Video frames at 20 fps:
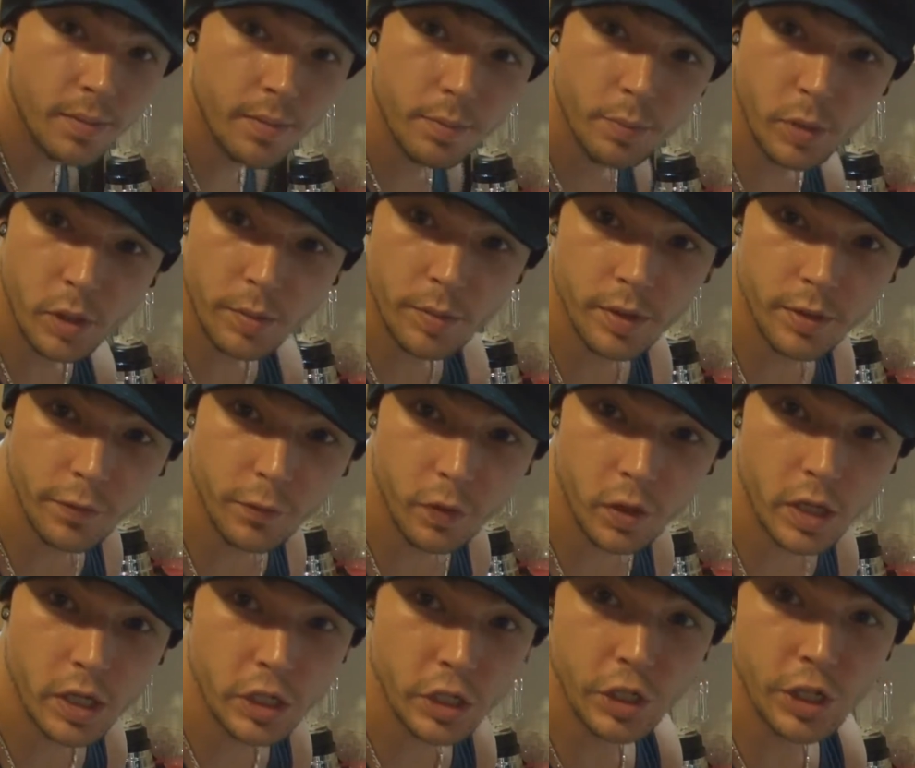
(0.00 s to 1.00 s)
them and put them in the
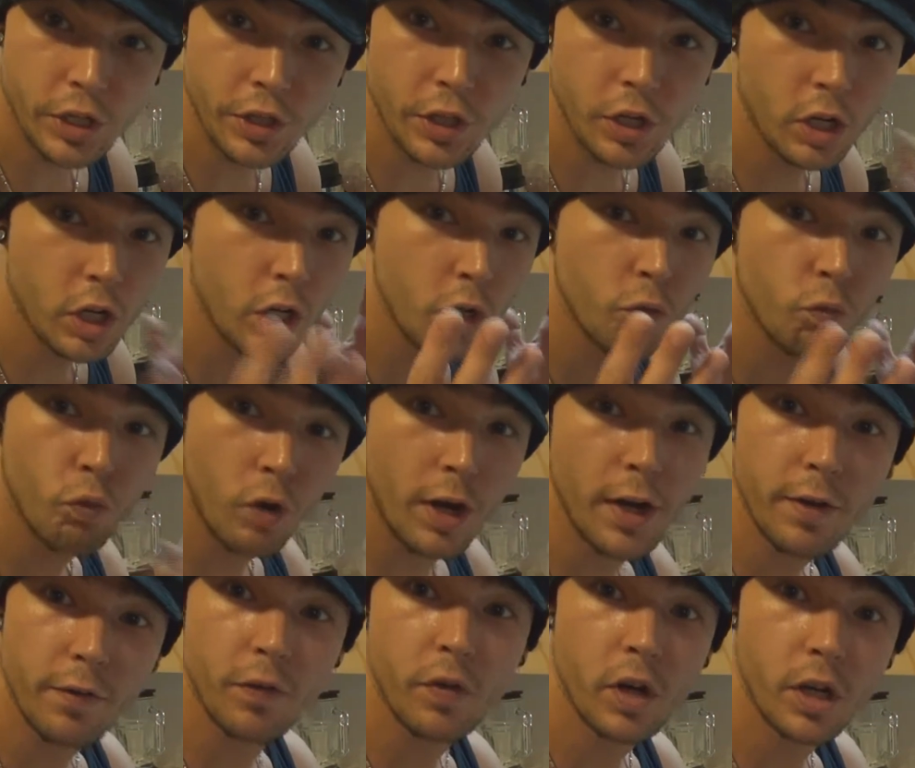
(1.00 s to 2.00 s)
fridge, and they're
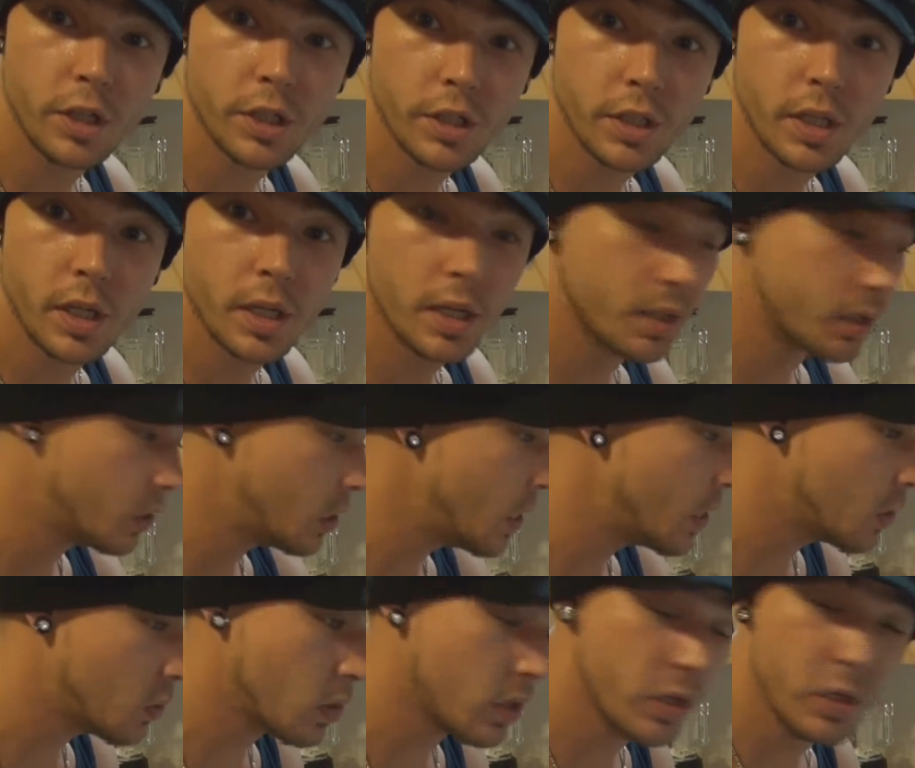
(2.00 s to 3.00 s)
ready for us to
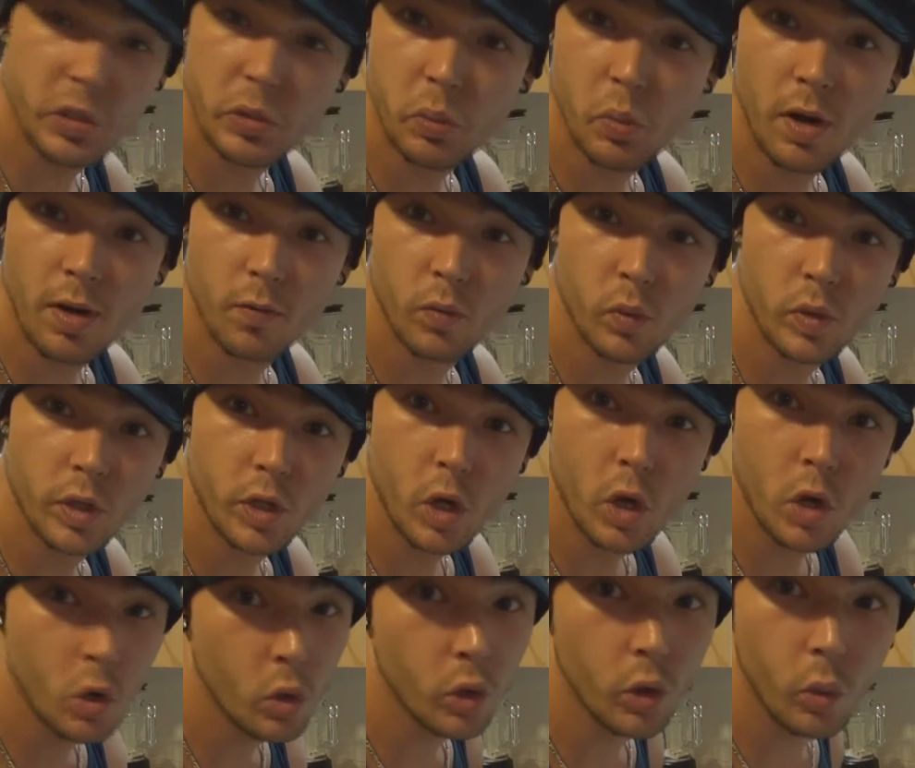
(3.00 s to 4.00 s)
take with us wherever we
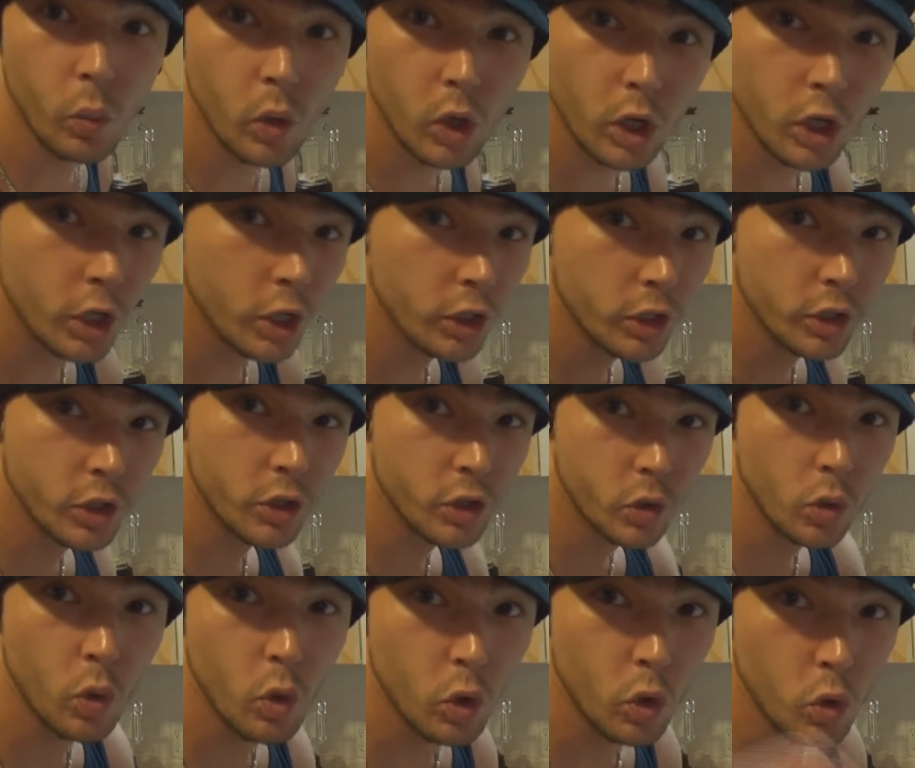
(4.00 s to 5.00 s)
go, to work, to
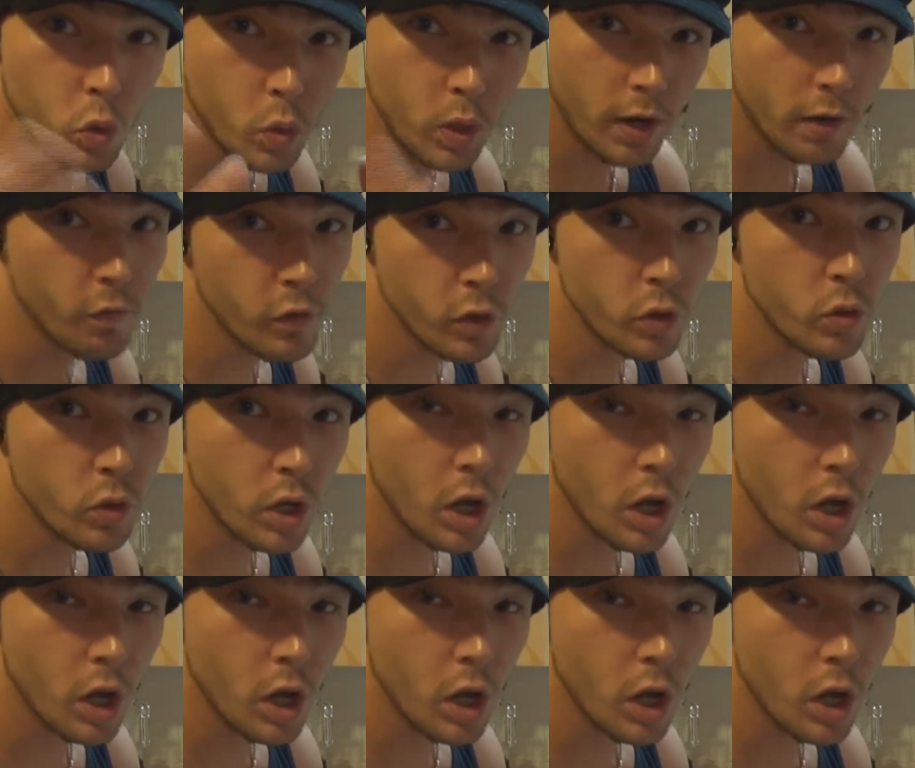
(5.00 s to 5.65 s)
school, wherever you